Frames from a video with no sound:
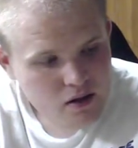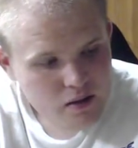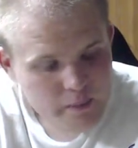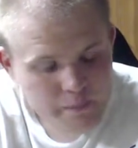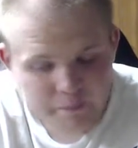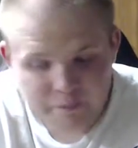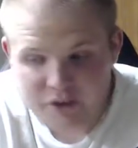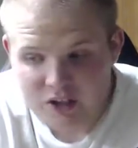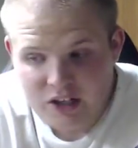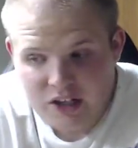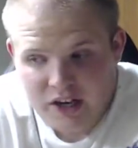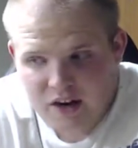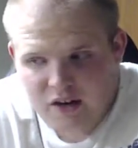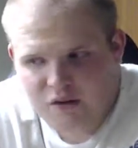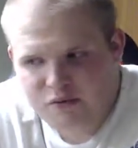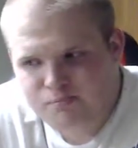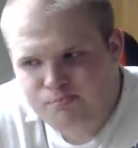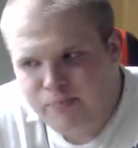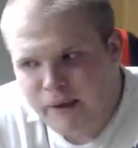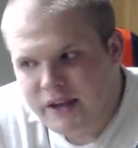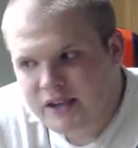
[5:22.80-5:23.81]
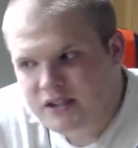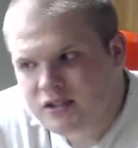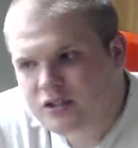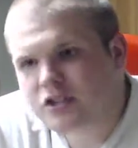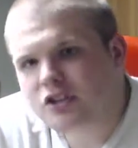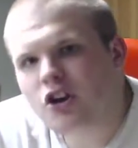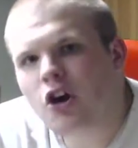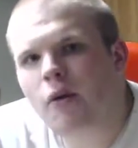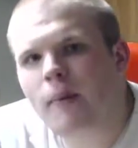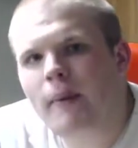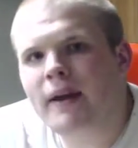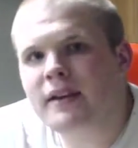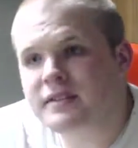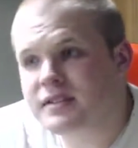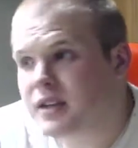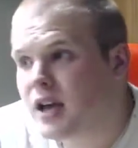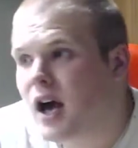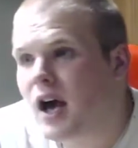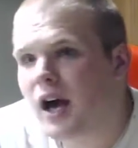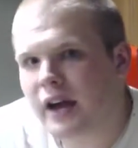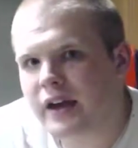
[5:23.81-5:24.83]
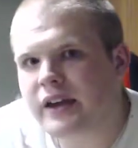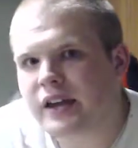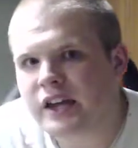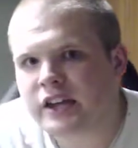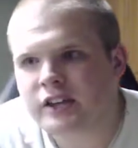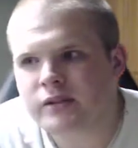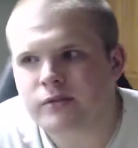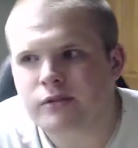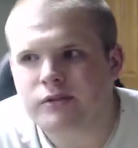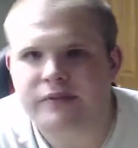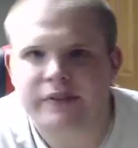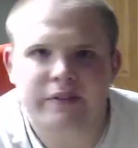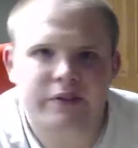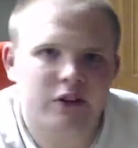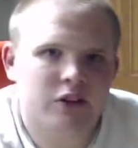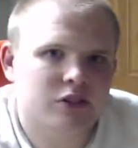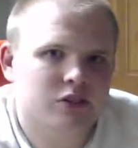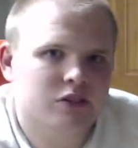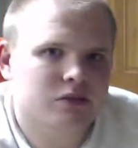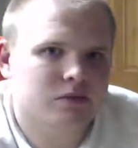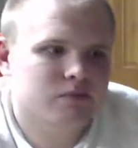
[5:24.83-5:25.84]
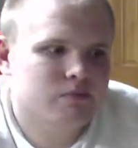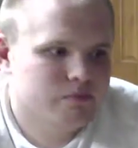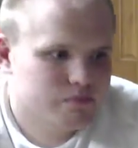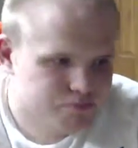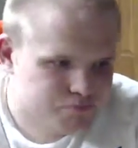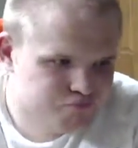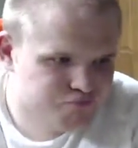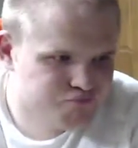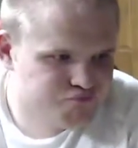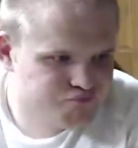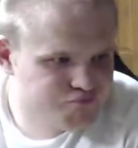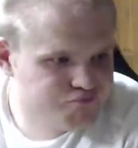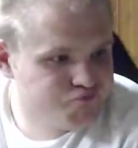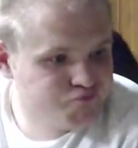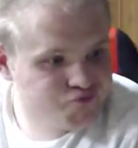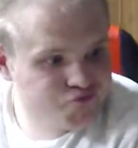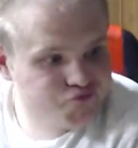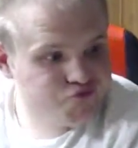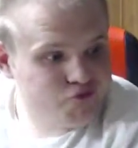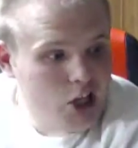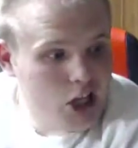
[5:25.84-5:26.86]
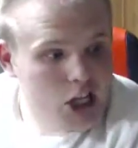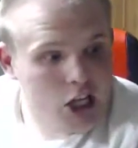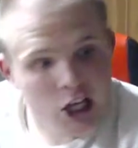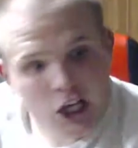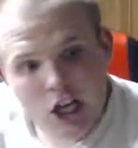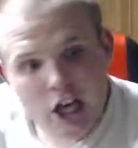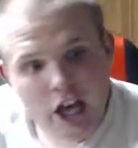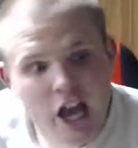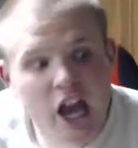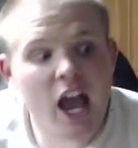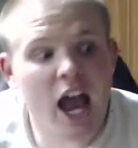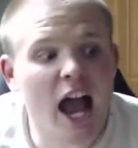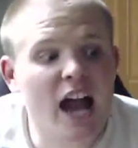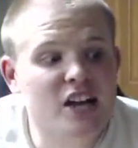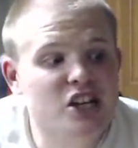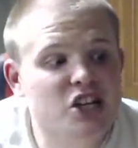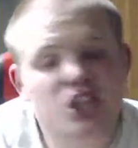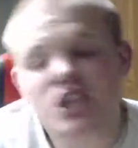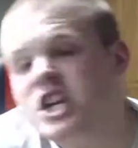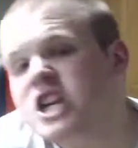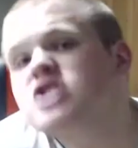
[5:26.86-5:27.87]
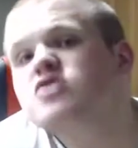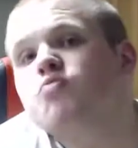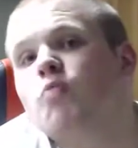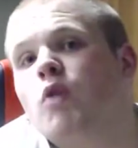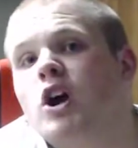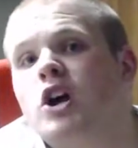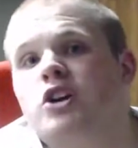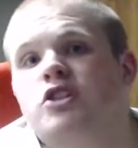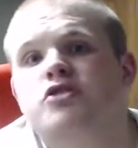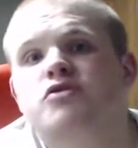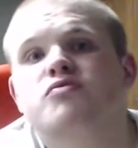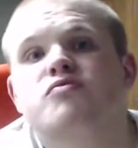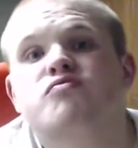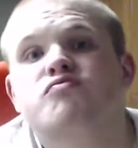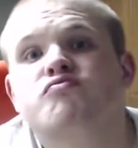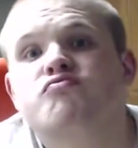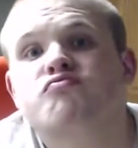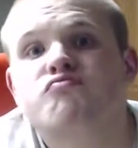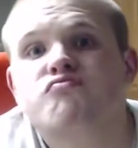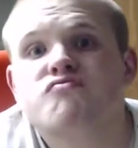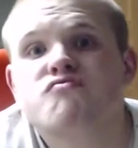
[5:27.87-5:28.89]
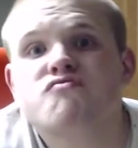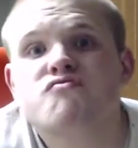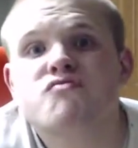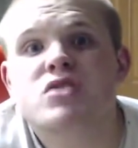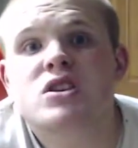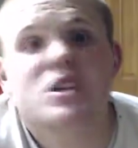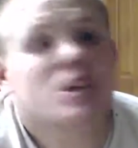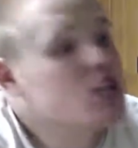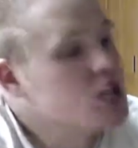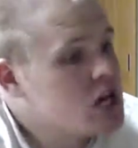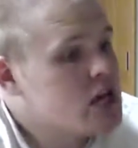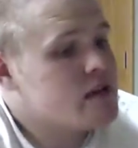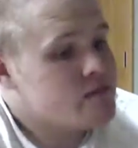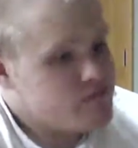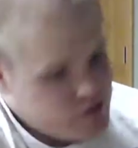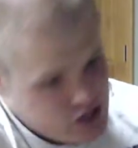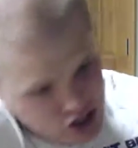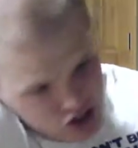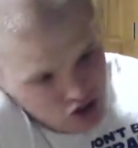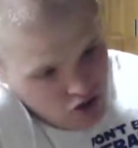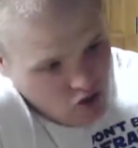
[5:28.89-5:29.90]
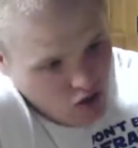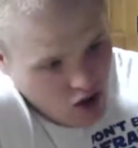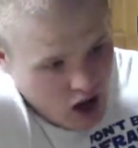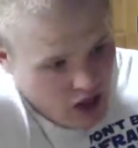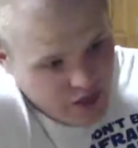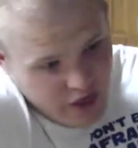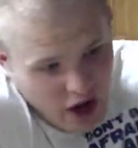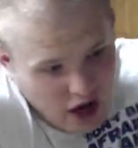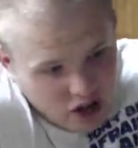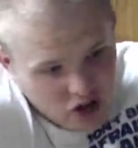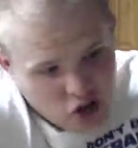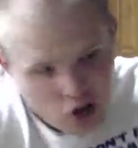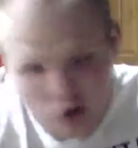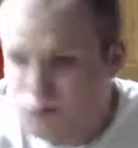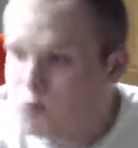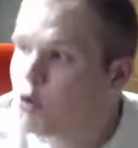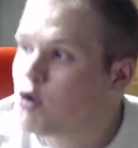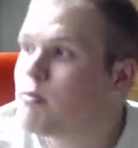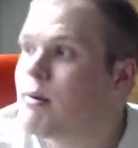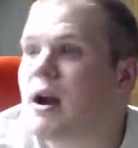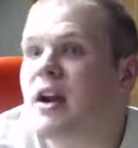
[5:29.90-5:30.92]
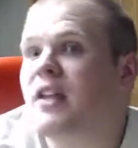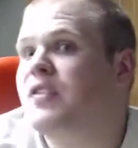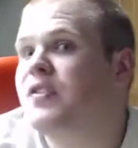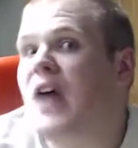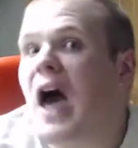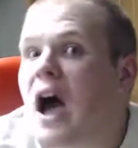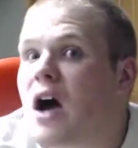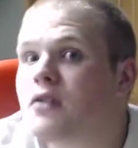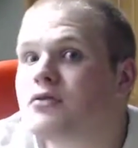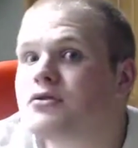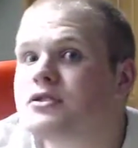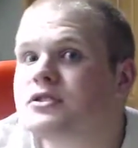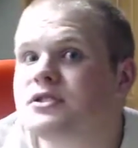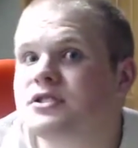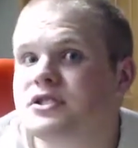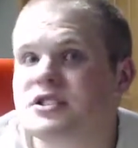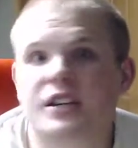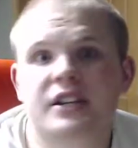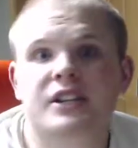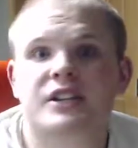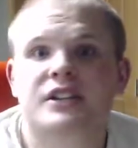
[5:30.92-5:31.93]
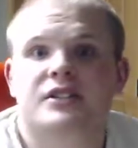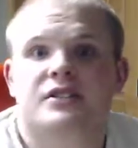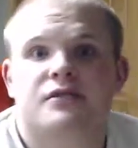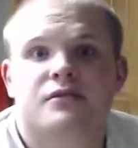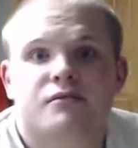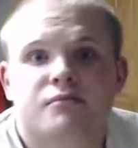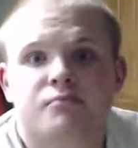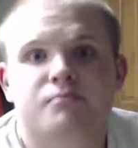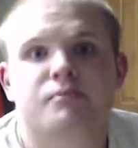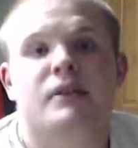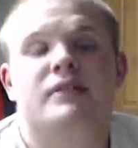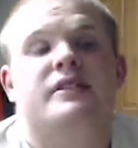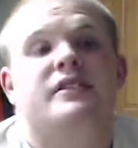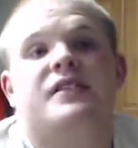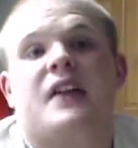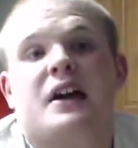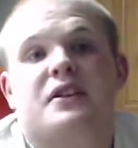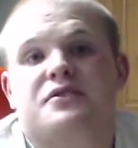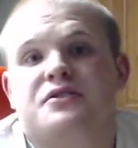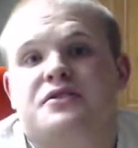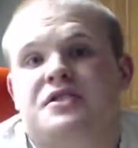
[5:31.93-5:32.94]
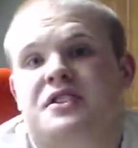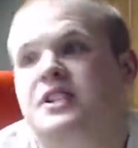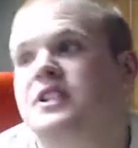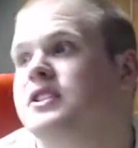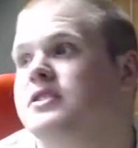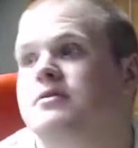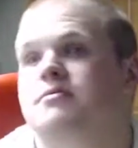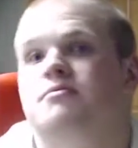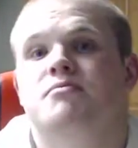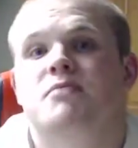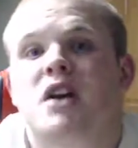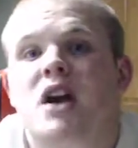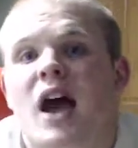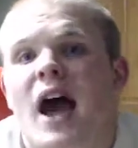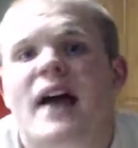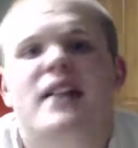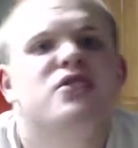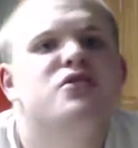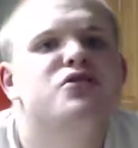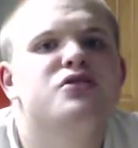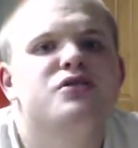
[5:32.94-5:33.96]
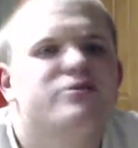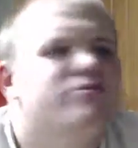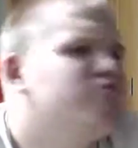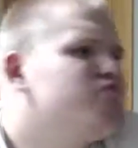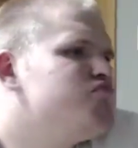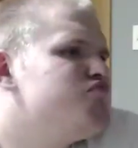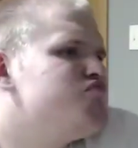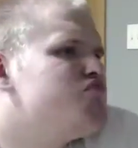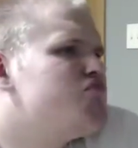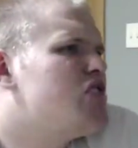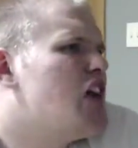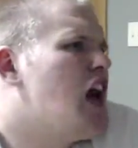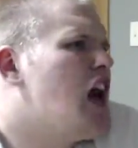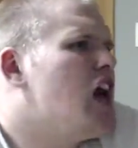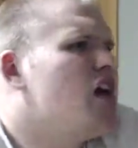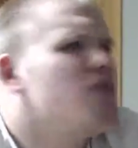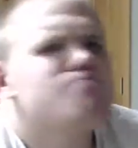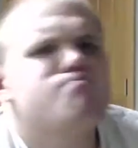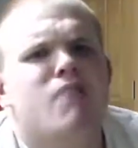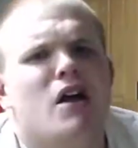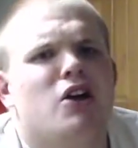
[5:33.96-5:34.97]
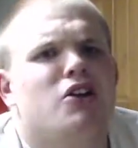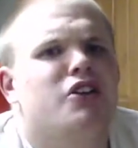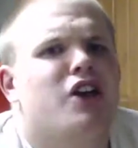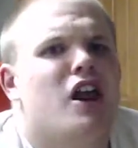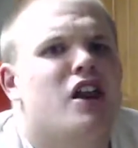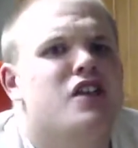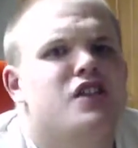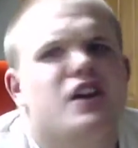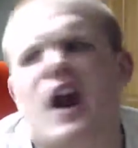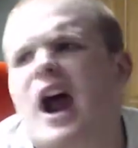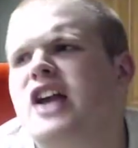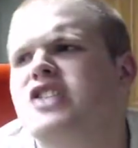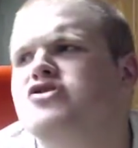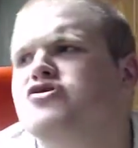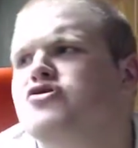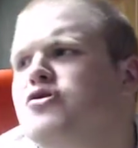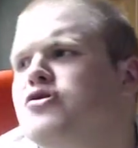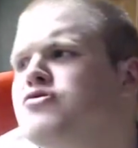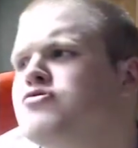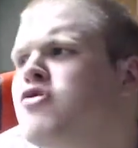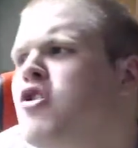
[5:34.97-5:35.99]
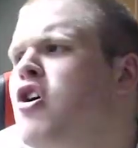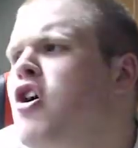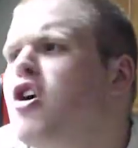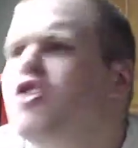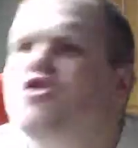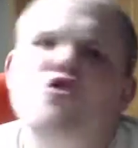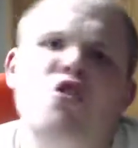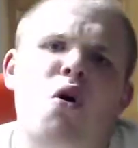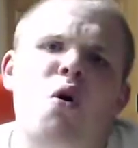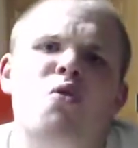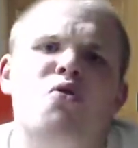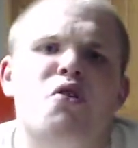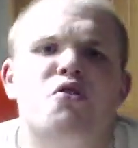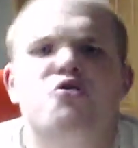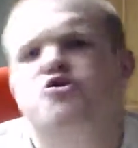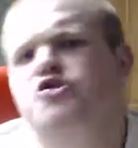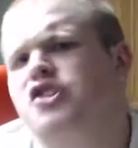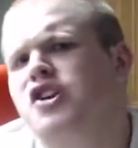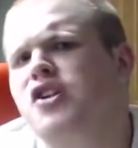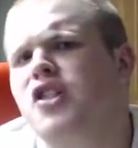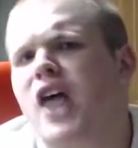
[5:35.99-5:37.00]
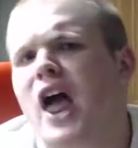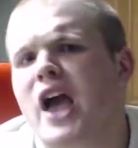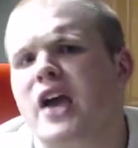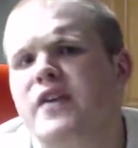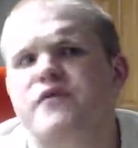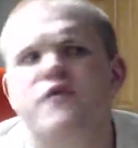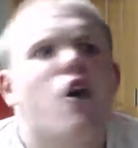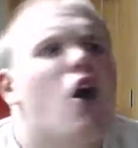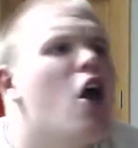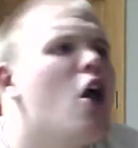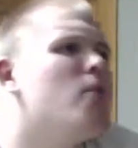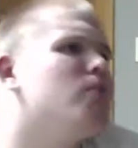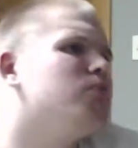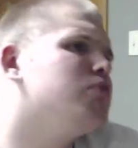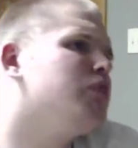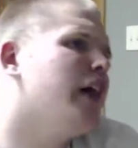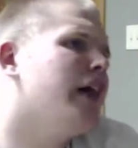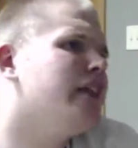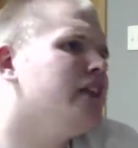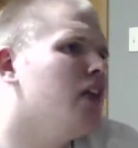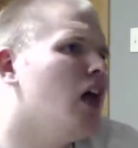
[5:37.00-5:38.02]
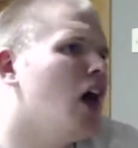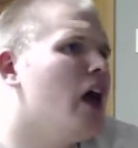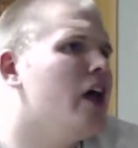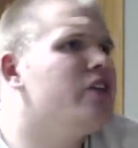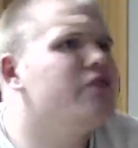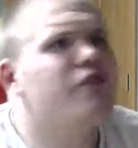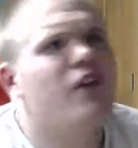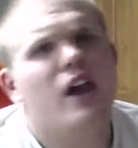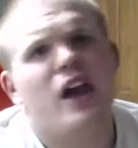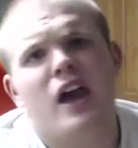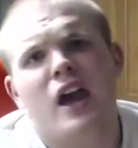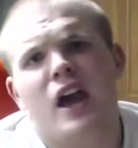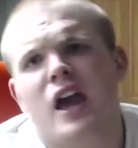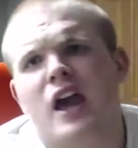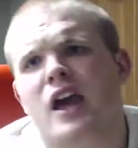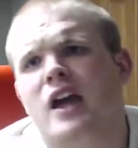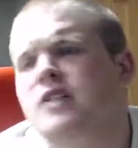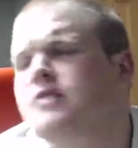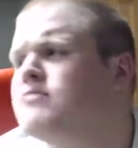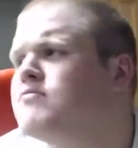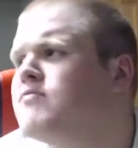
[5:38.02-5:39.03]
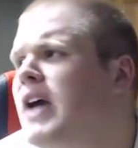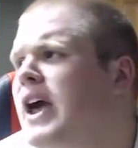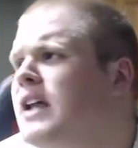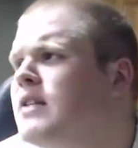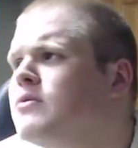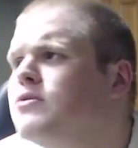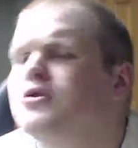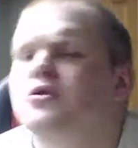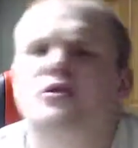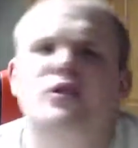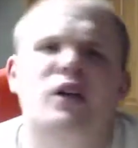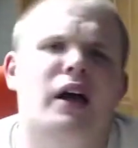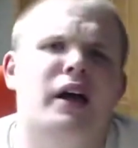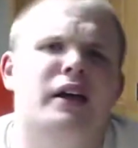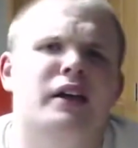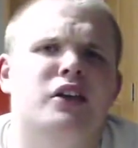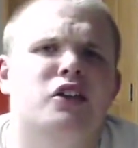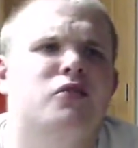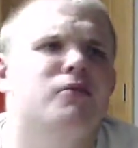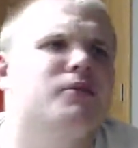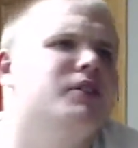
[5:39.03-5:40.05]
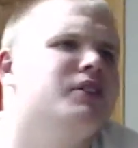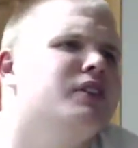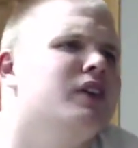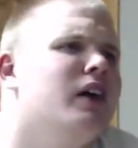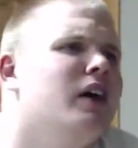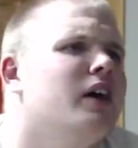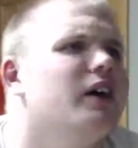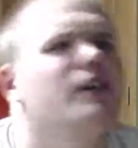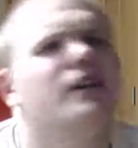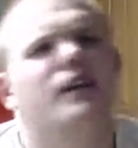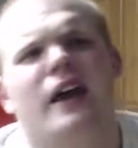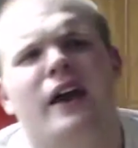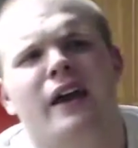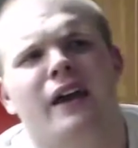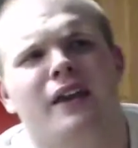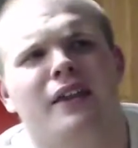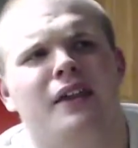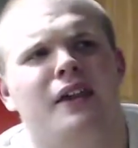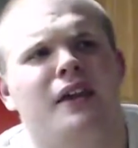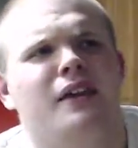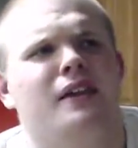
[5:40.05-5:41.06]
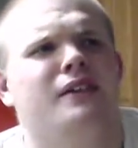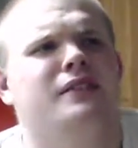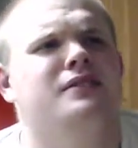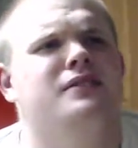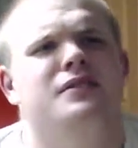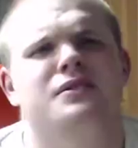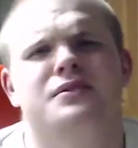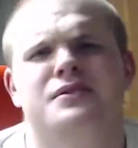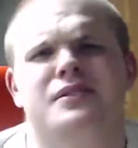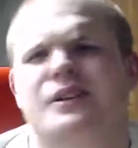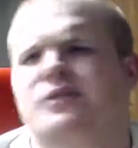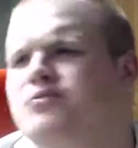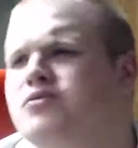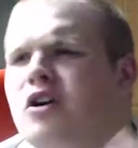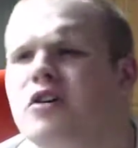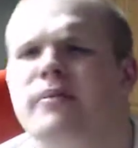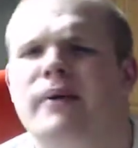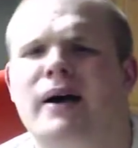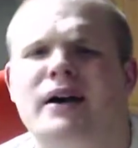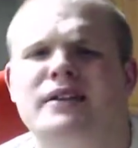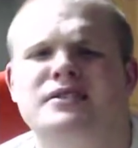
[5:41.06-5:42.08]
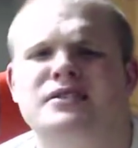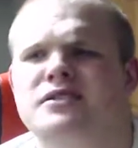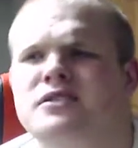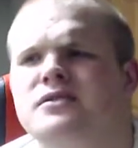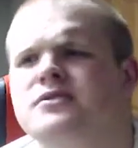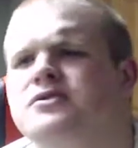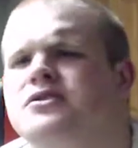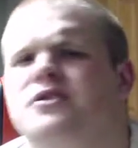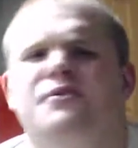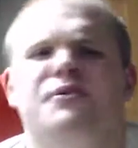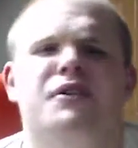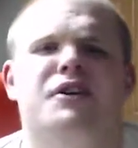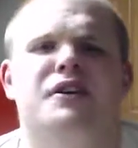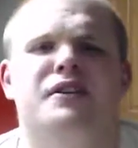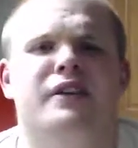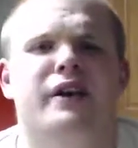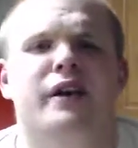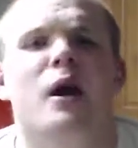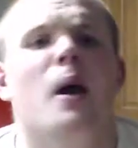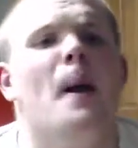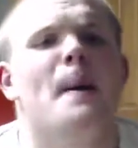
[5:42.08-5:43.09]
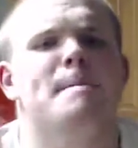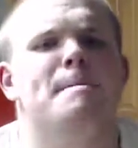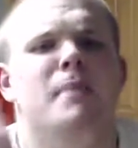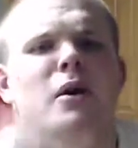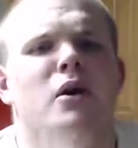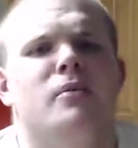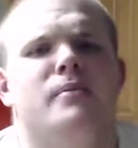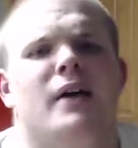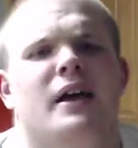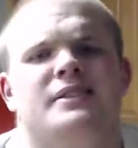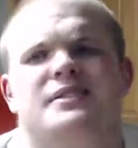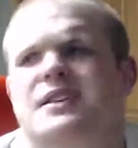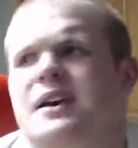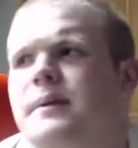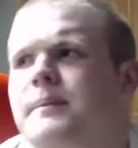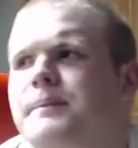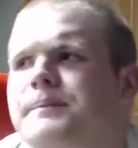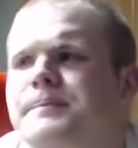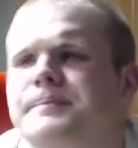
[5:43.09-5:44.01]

Valerian, basically No Man's Sky in a movie version. Actually, it's worse. Because you know what? I thought I learned more about 1,000 cities. About the 1,000 cities. I learned barely anything. I just learned, there's sea life, plant life, and animal-like, human-like, aliens. There's like robots too somewhere in there. Boom, that's it.